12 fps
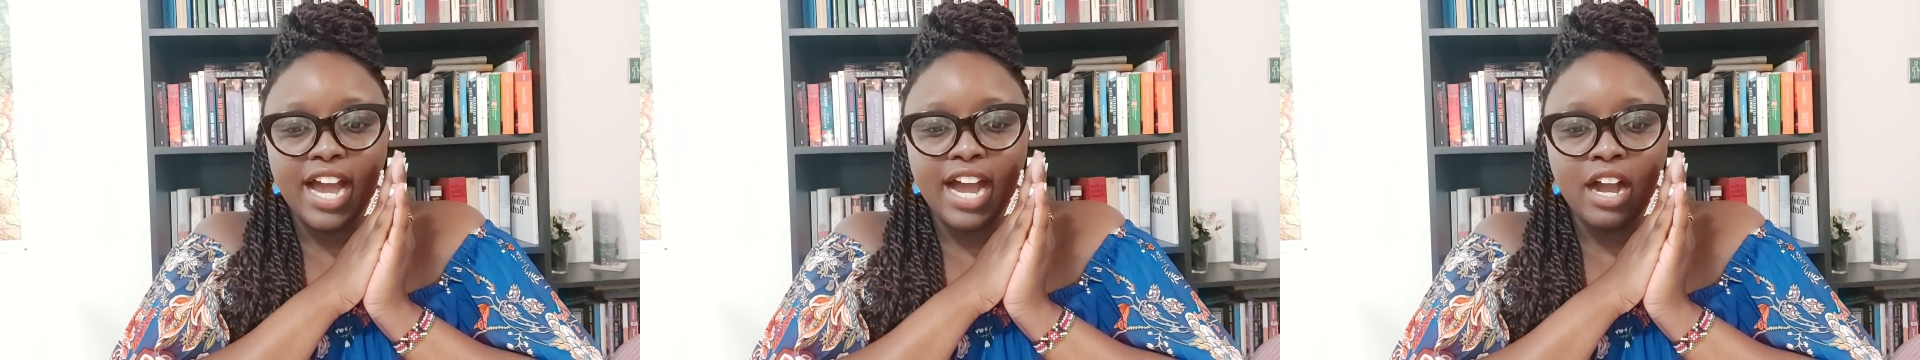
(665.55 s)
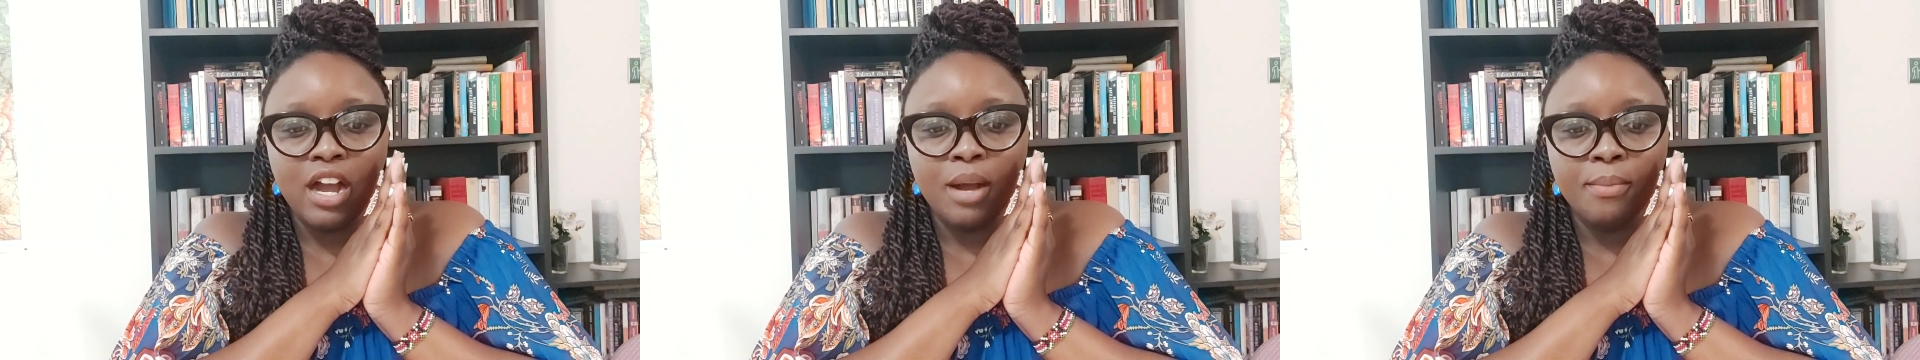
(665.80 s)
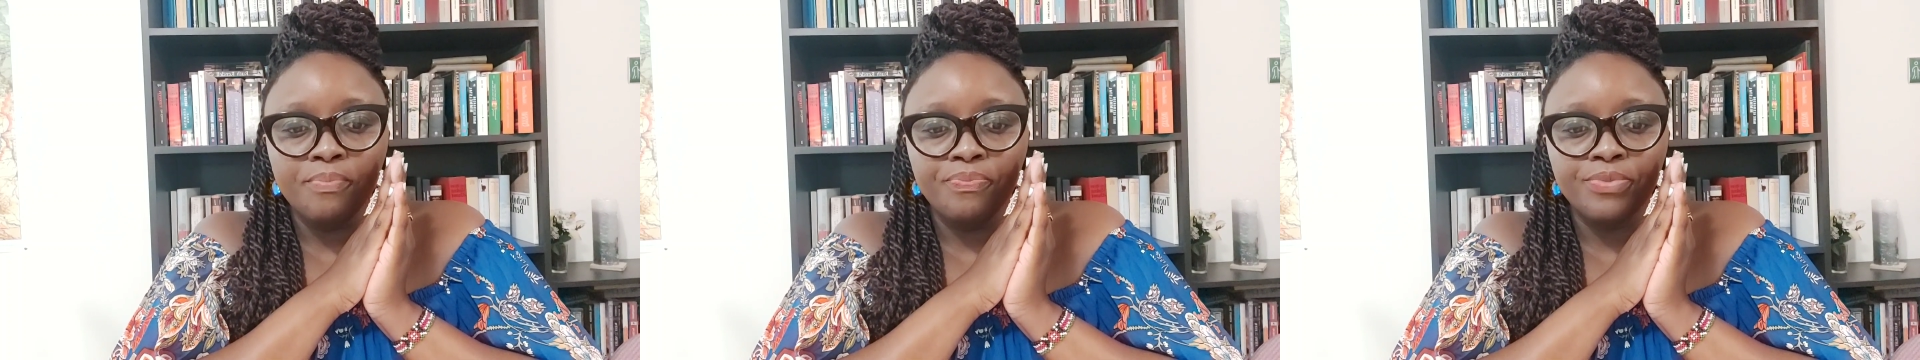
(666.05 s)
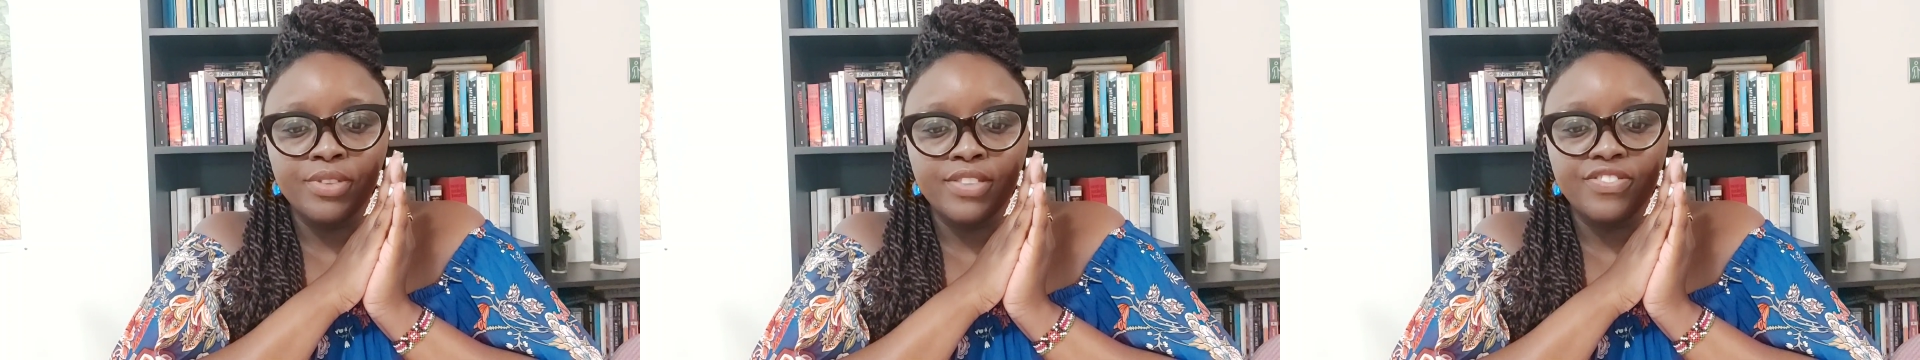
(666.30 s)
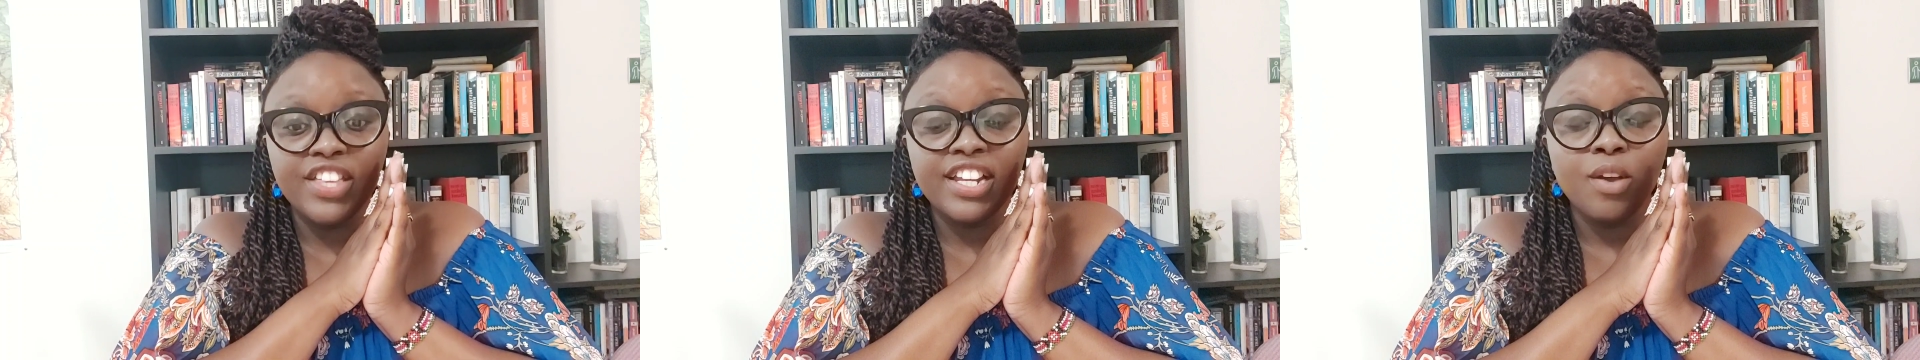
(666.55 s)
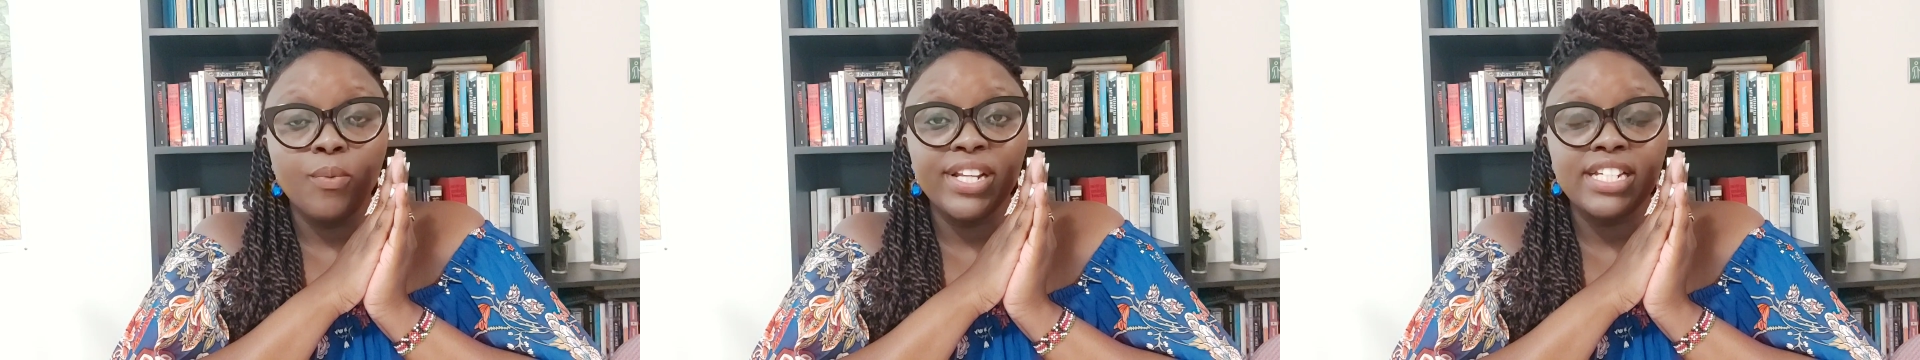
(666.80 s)
Then
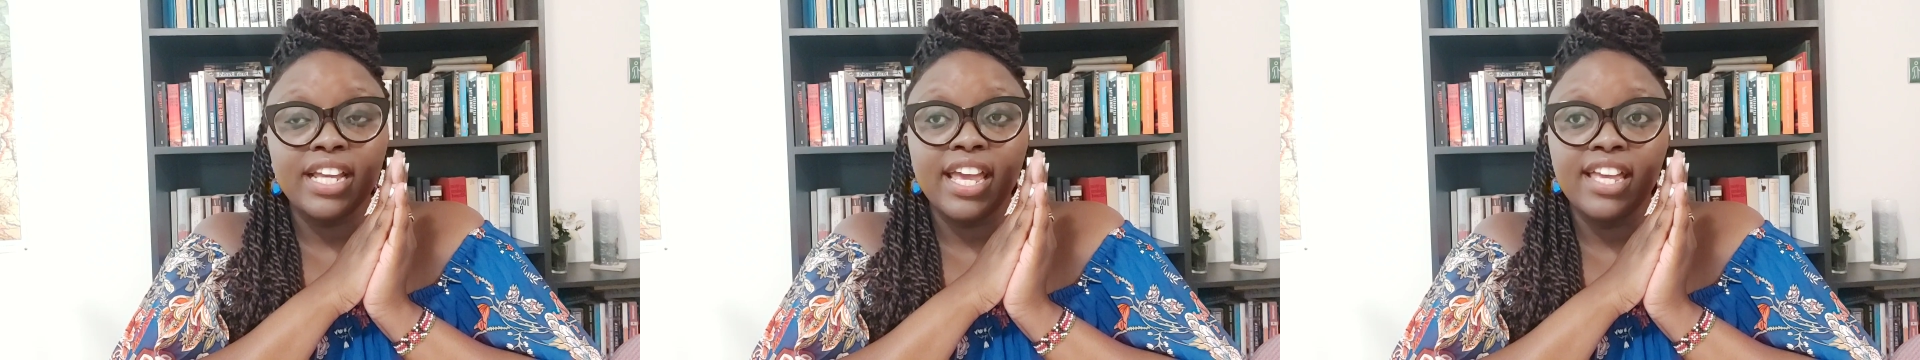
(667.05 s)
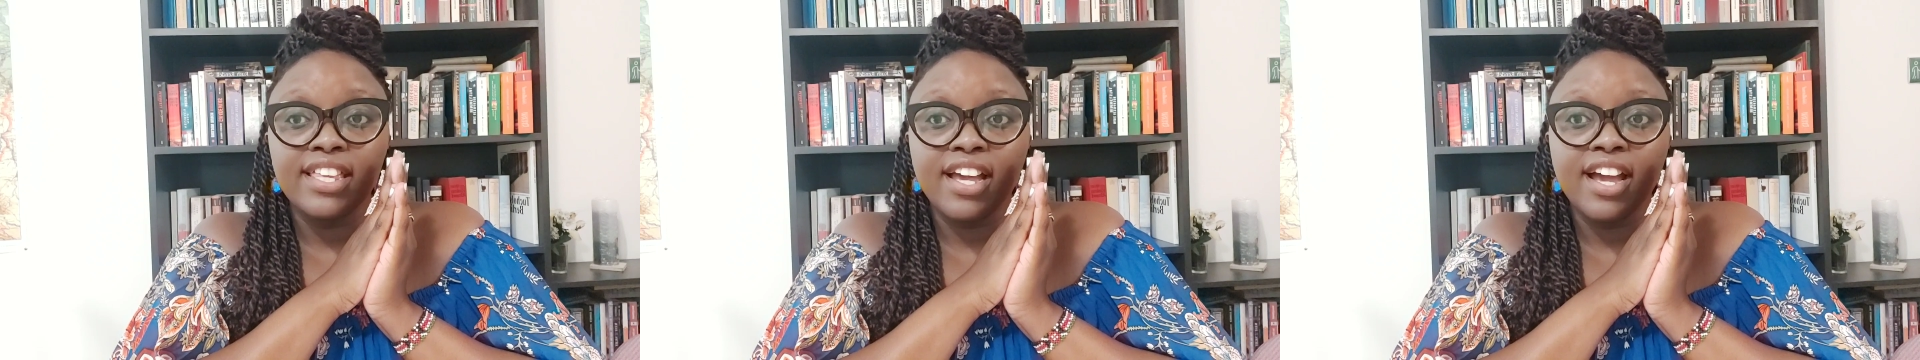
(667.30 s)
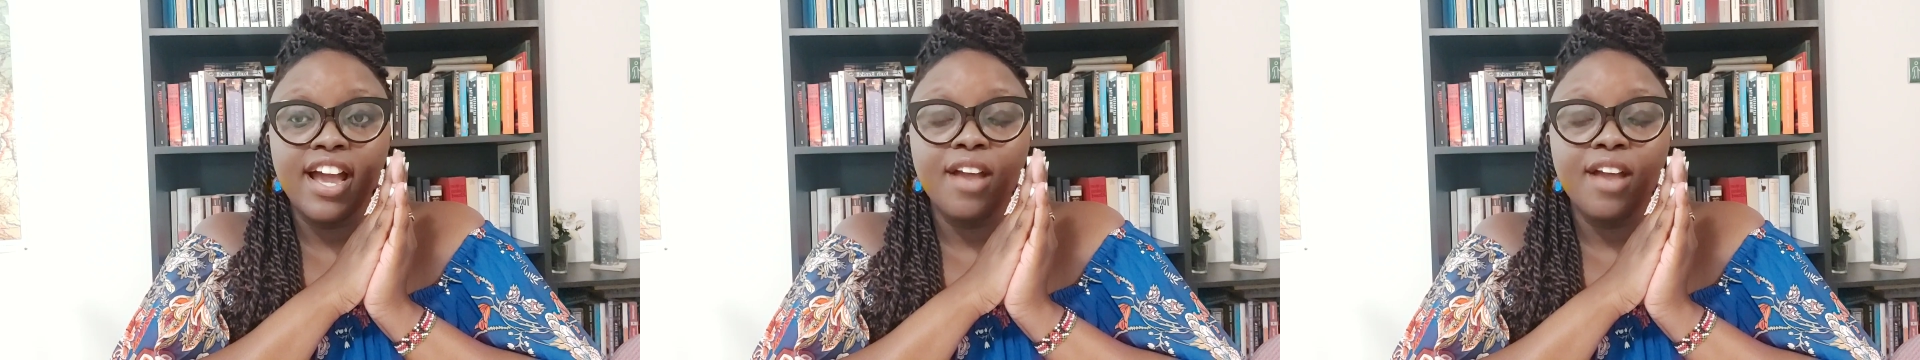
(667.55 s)
I went to Kenya.